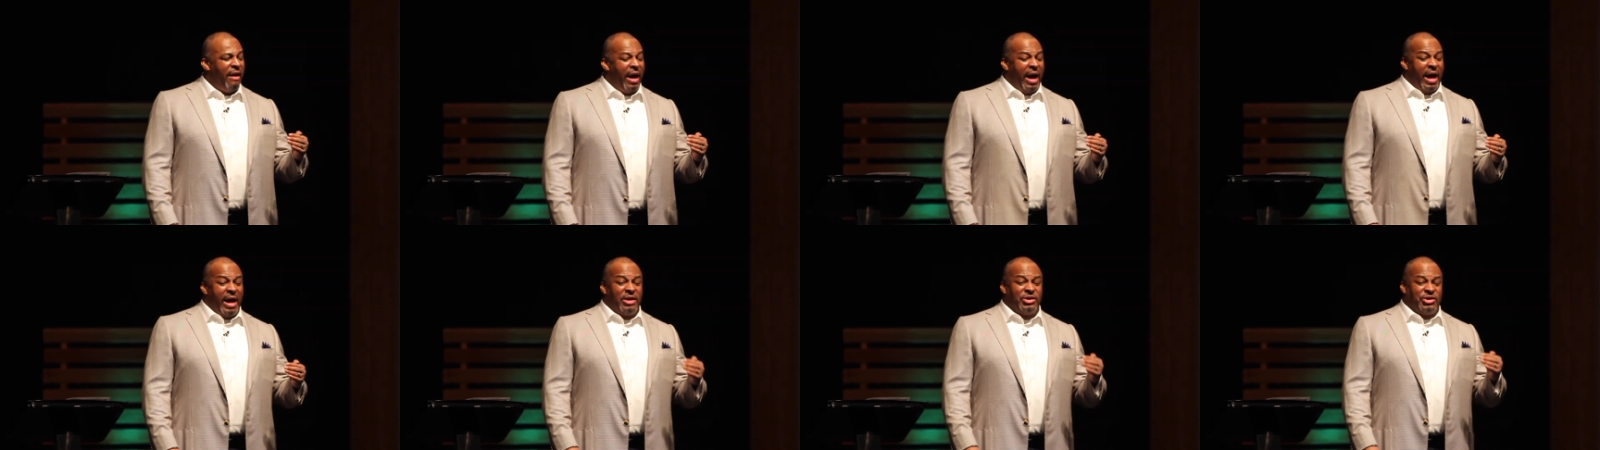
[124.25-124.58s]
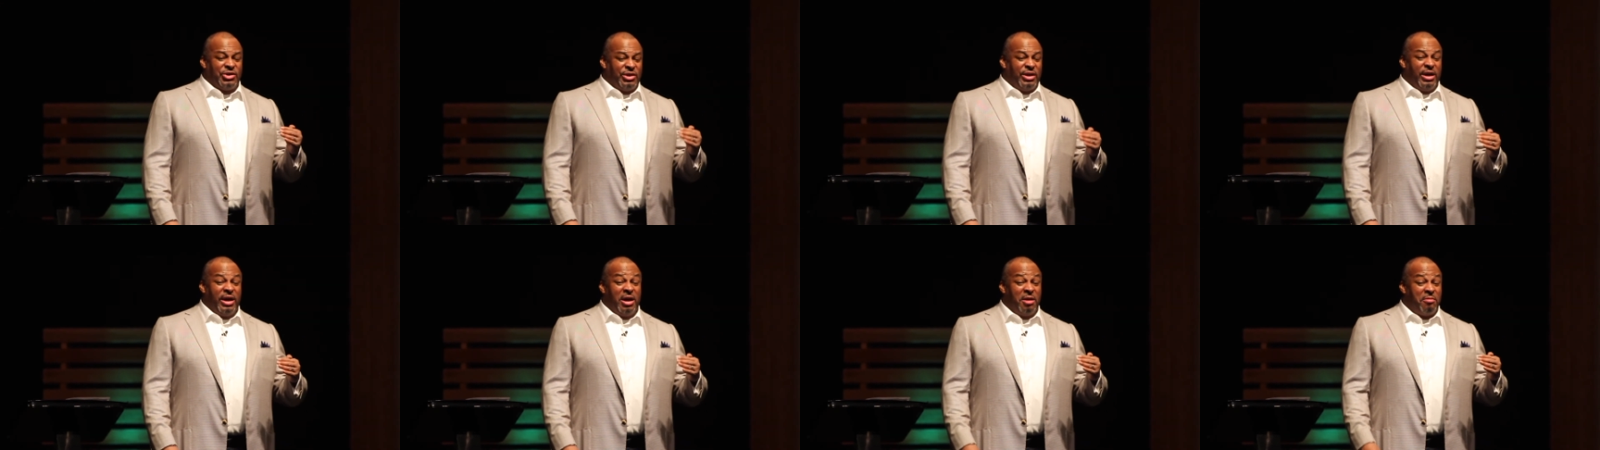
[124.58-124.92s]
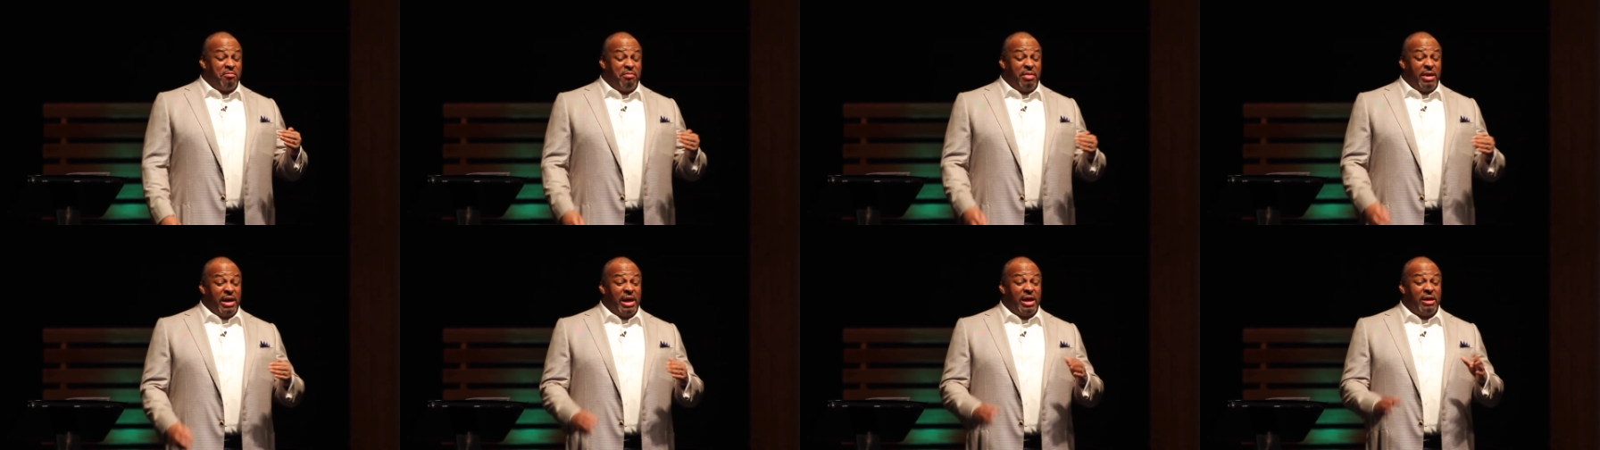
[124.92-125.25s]
as there
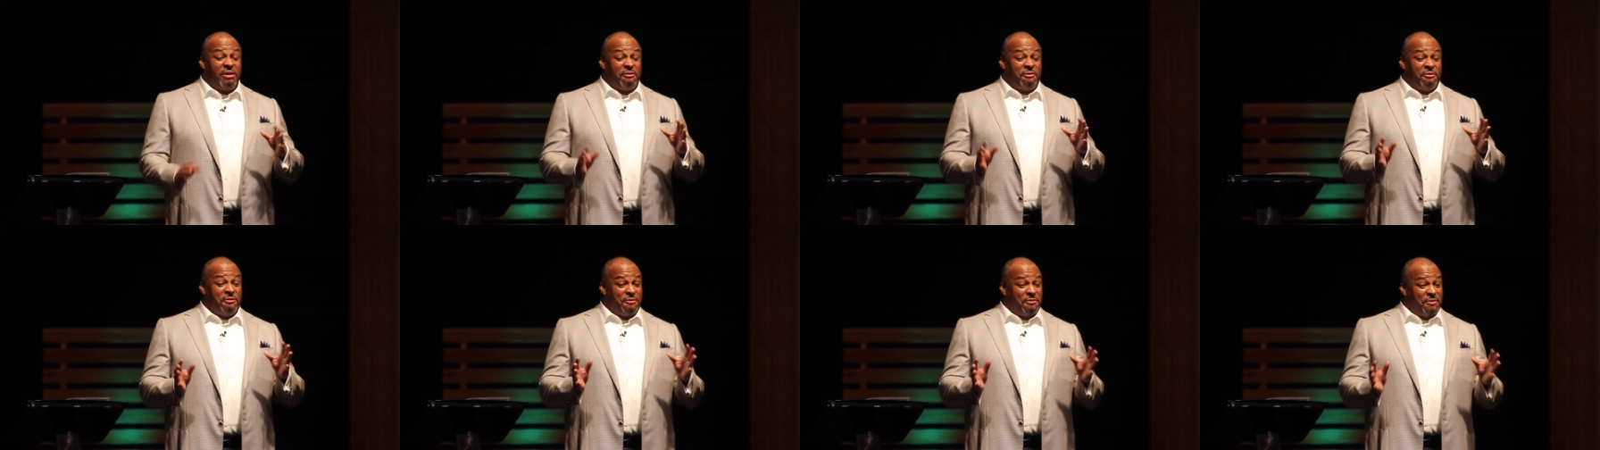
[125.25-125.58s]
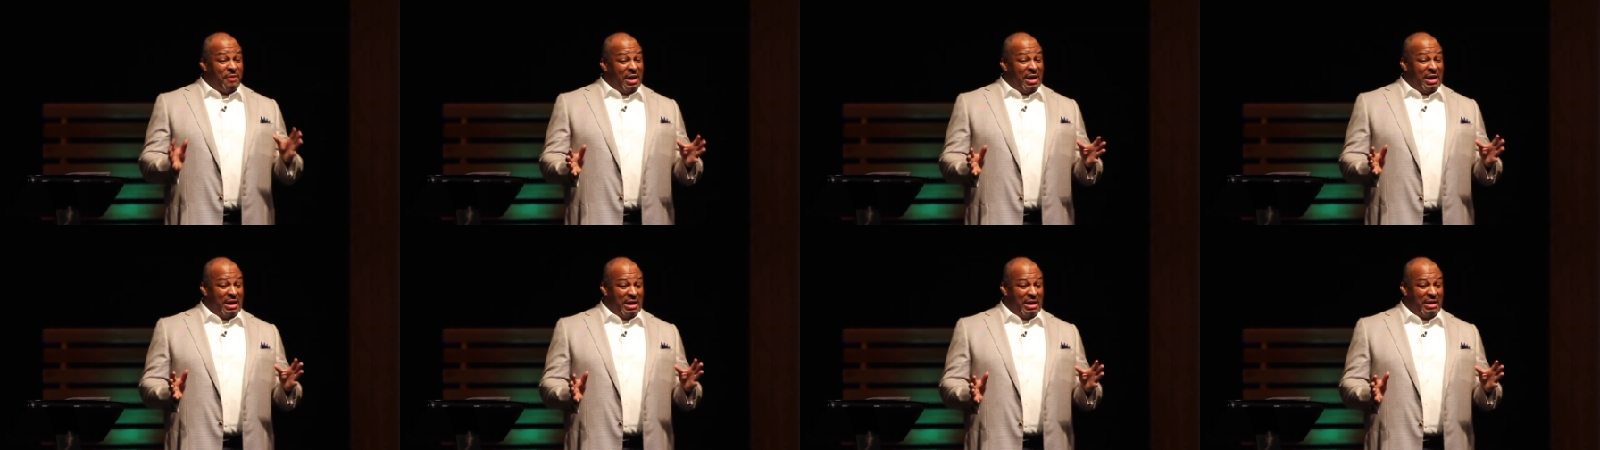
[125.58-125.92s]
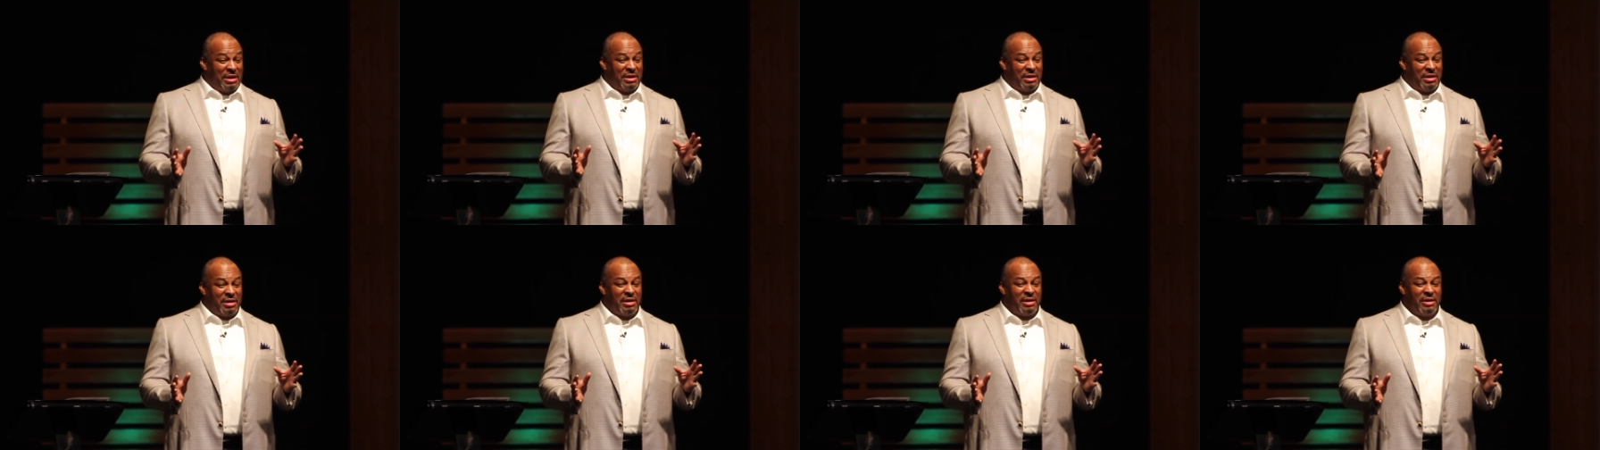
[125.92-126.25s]
being
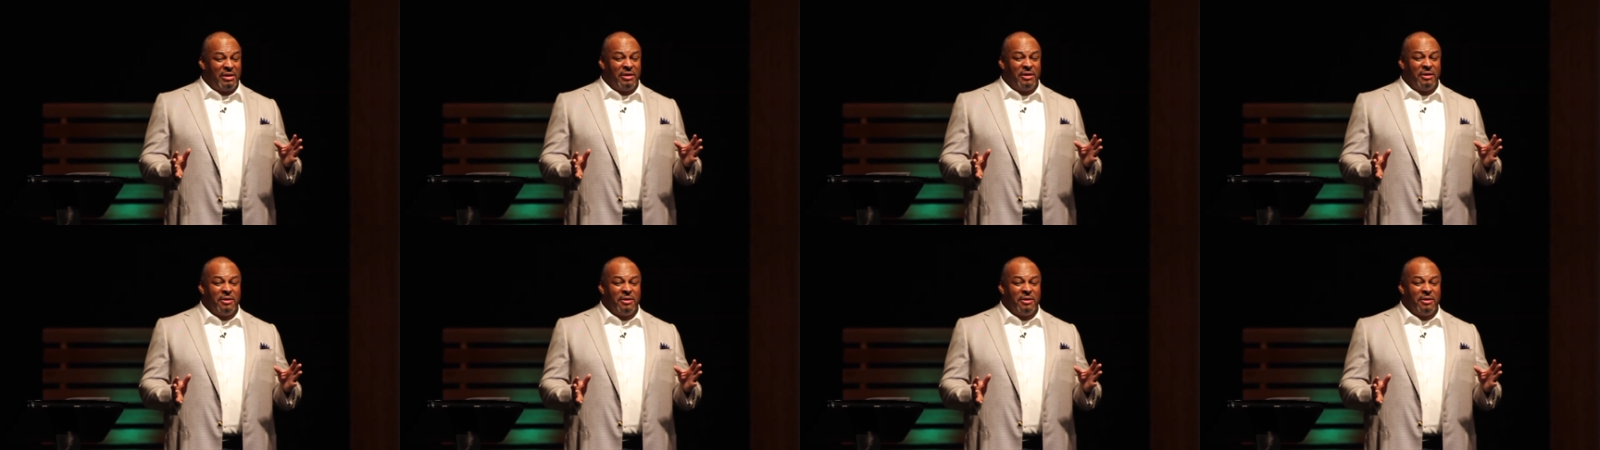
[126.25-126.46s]
faith